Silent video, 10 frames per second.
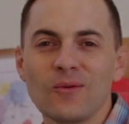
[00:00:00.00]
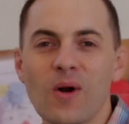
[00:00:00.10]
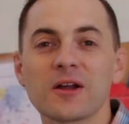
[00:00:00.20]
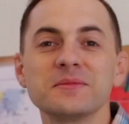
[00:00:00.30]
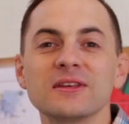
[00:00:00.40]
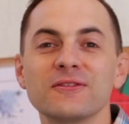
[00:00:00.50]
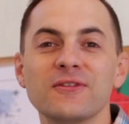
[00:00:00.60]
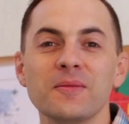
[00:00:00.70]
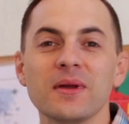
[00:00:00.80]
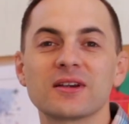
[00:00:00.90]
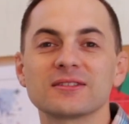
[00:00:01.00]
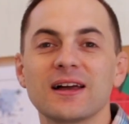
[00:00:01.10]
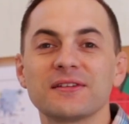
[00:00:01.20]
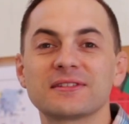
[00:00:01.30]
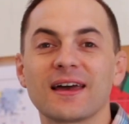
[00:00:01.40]
Welcome to the Filmmakers
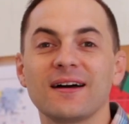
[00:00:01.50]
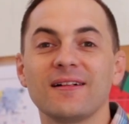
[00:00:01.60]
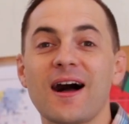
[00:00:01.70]
Lifestyle.